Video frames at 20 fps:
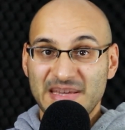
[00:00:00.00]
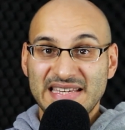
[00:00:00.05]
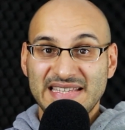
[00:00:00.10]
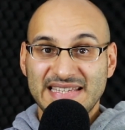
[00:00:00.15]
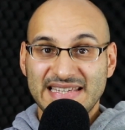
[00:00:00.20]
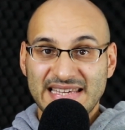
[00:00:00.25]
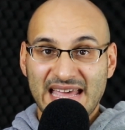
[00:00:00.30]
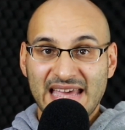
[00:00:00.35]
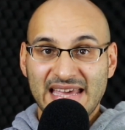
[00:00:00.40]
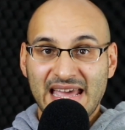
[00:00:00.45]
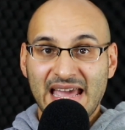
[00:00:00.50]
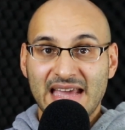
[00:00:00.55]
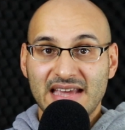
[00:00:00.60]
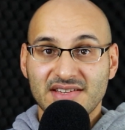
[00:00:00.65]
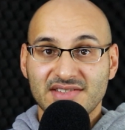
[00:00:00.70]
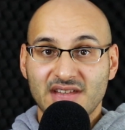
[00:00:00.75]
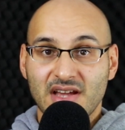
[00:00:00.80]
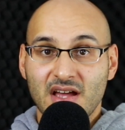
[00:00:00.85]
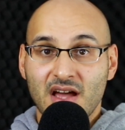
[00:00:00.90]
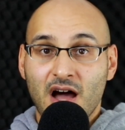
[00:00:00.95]

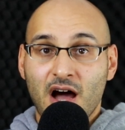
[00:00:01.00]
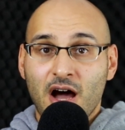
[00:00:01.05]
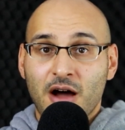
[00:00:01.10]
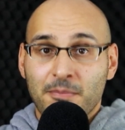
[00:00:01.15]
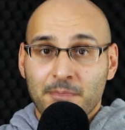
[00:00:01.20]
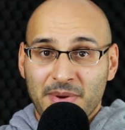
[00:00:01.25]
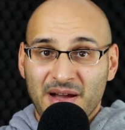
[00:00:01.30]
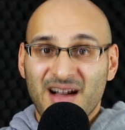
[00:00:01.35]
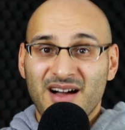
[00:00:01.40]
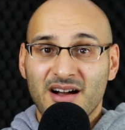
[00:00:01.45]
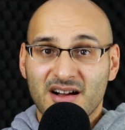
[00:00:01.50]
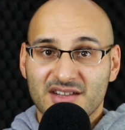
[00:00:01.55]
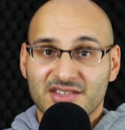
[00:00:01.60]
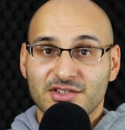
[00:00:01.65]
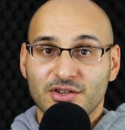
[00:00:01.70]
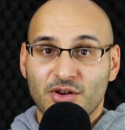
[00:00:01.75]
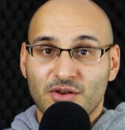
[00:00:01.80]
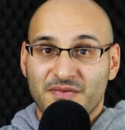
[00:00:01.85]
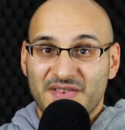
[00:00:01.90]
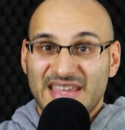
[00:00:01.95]
BCAAs are part
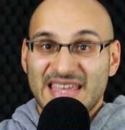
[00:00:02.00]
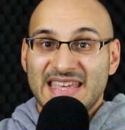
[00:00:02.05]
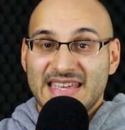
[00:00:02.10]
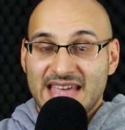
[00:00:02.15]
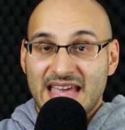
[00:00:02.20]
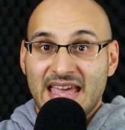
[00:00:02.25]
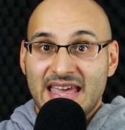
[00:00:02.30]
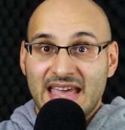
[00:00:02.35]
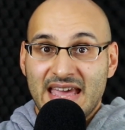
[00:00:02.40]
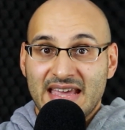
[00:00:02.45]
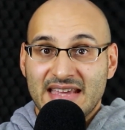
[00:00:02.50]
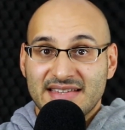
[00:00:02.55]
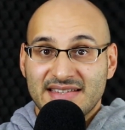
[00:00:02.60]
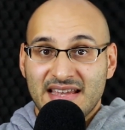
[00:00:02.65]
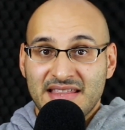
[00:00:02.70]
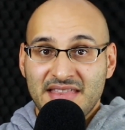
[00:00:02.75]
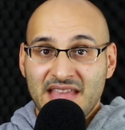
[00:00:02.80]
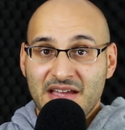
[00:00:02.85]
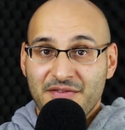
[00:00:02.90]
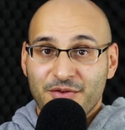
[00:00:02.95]
of EAAs
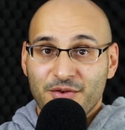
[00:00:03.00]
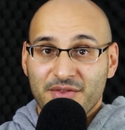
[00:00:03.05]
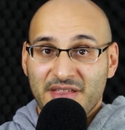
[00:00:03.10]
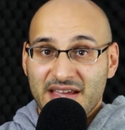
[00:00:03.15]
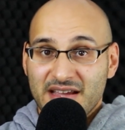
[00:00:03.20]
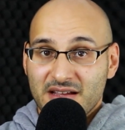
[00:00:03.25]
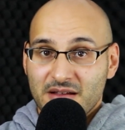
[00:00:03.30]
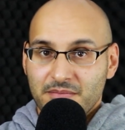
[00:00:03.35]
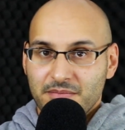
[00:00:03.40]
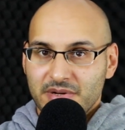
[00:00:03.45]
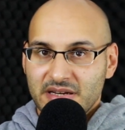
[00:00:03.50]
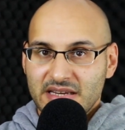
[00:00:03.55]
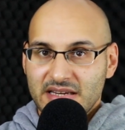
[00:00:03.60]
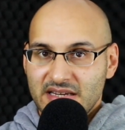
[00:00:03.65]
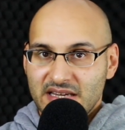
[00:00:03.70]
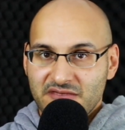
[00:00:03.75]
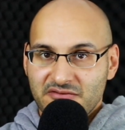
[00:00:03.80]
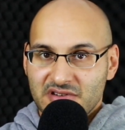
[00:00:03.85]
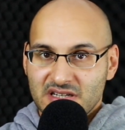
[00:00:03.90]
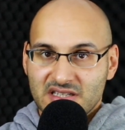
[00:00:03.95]
and therefore they're
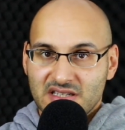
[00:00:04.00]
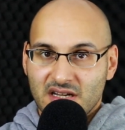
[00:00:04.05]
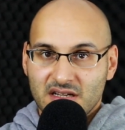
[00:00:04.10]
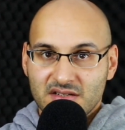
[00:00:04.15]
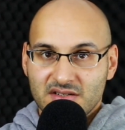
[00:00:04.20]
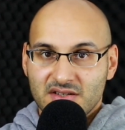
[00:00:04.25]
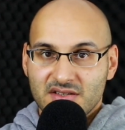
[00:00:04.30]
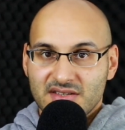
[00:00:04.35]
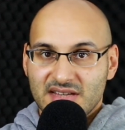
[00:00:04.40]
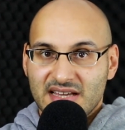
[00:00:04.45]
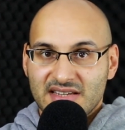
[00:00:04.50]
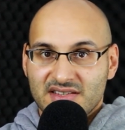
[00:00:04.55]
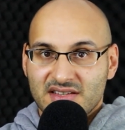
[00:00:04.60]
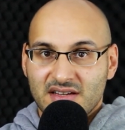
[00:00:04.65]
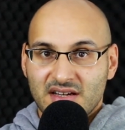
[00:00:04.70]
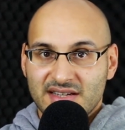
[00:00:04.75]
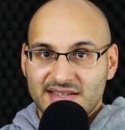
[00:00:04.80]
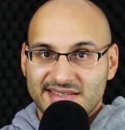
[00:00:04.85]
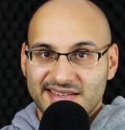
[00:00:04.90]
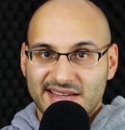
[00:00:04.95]
completely redundant as an
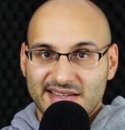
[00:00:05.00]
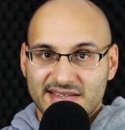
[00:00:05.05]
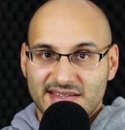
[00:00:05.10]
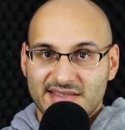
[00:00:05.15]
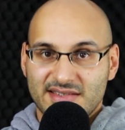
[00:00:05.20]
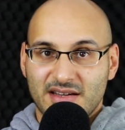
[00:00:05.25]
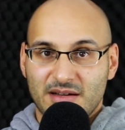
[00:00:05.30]
isolated